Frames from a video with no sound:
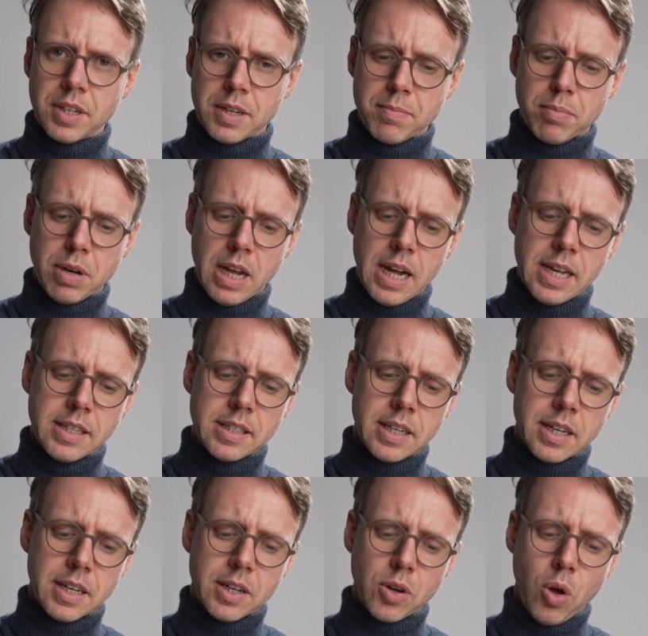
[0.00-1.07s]
Implies that
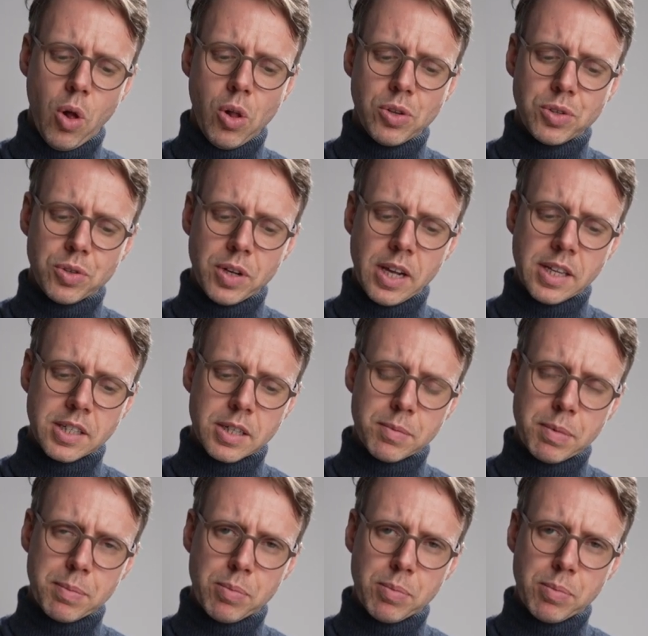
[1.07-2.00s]
it also has to be